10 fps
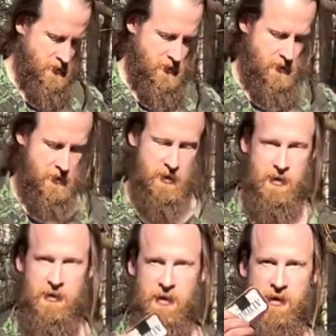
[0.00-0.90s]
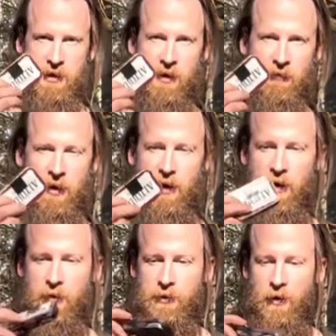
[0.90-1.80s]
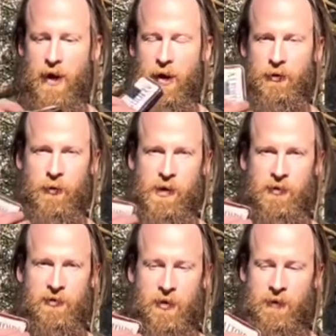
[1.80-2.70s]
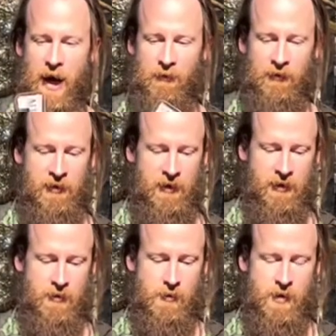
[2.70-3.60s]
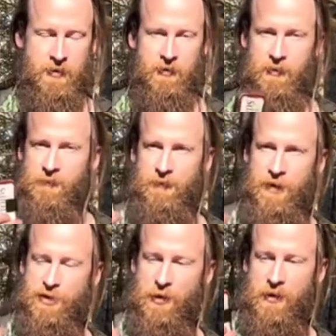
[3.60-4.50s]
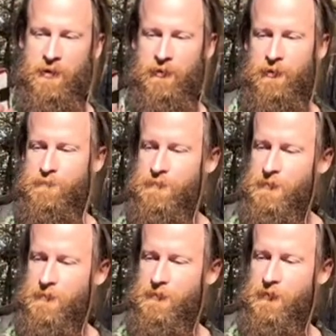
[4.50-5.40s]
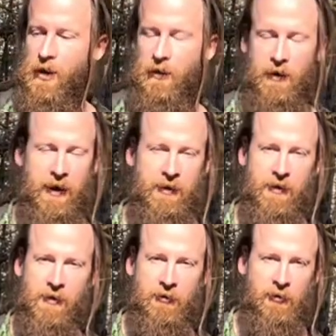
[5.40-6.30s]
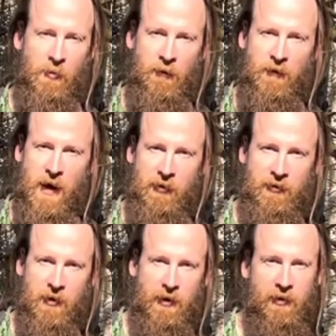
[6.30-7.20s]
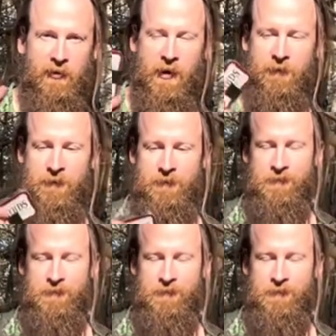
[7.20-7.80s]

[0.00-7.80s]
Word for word: And in here, I've got a little Altoids survival tin with some fish hooks, a lighter, some more fire starting stuff.